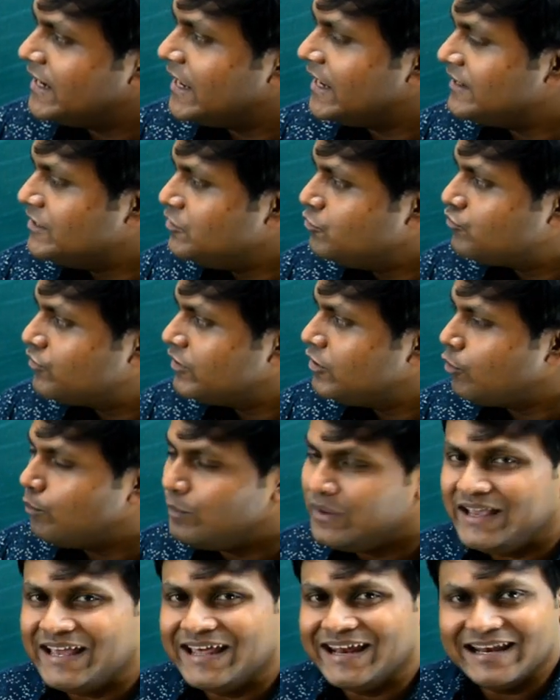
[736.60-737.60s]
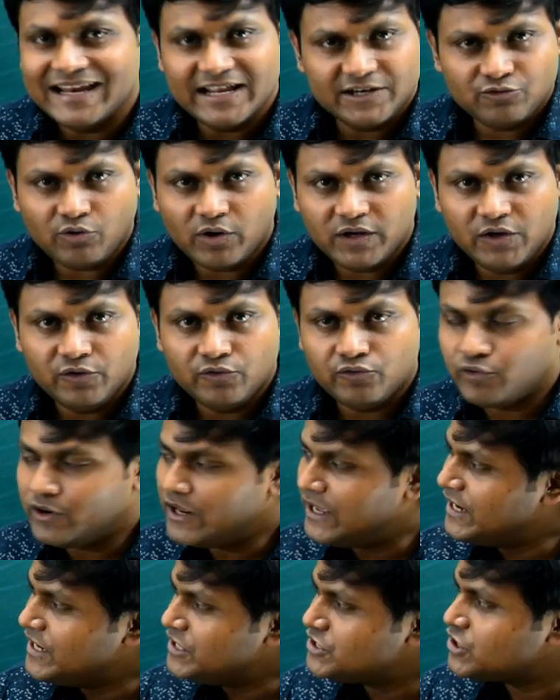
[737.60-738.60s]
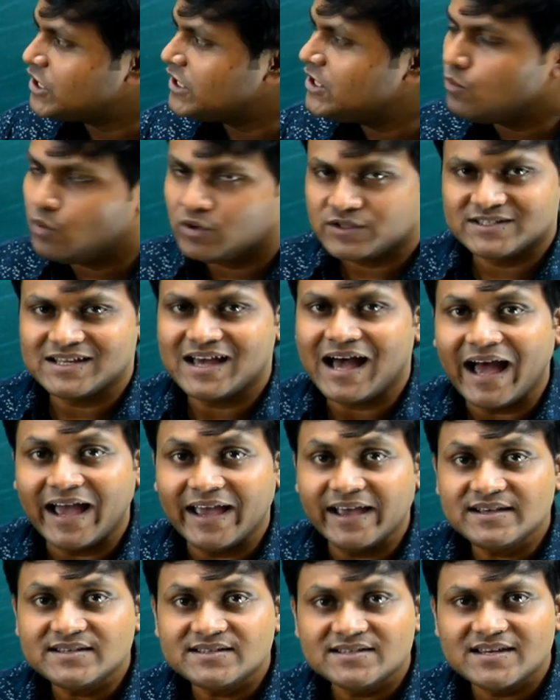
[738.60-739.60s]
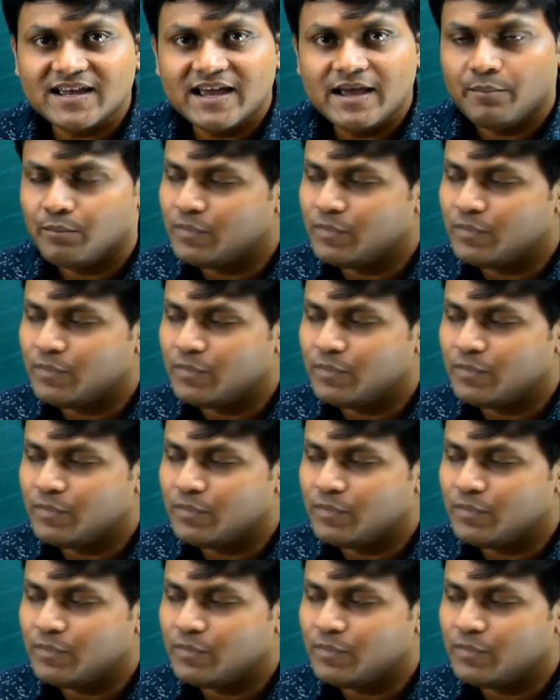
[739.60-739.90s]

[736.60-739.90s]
neutrino being an electron neutrino initially was the highest,